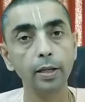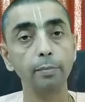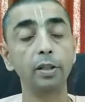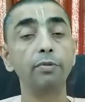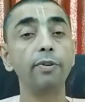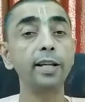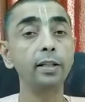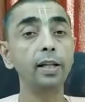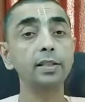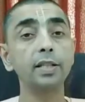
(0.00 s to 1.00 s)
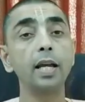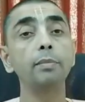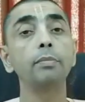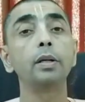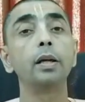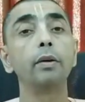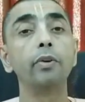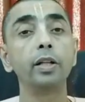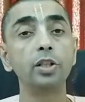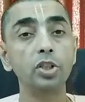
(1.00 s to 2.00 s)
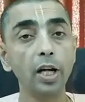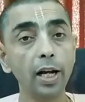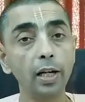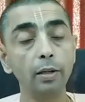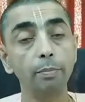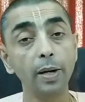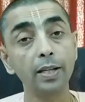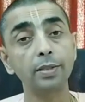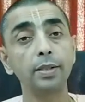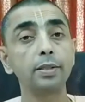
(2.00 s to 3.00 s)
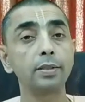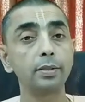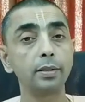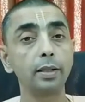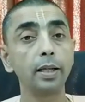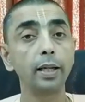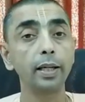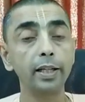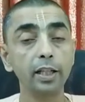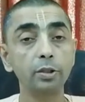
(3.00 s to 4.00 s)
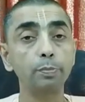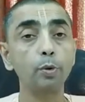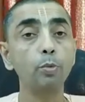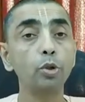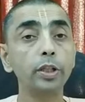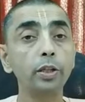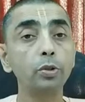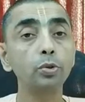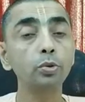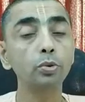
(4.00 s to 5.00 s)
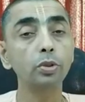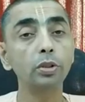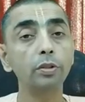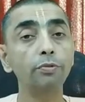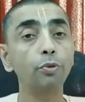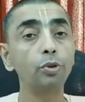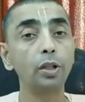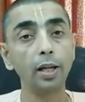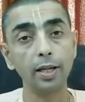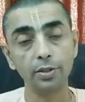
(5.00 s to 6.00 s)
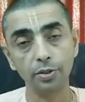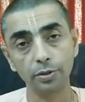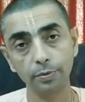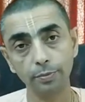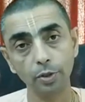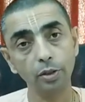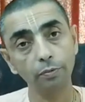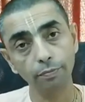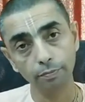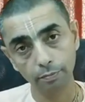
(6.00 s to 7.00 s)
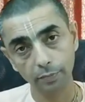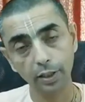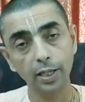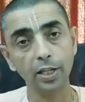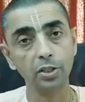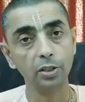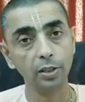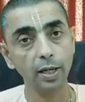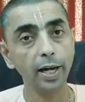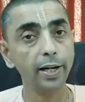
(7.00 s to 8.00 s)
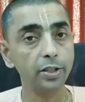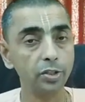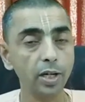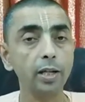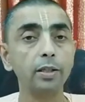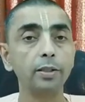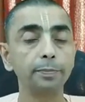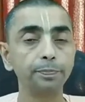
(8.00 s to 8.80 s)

But the final exam, when a child passes, he gets promoted to the fourth class or the, the next higher standard.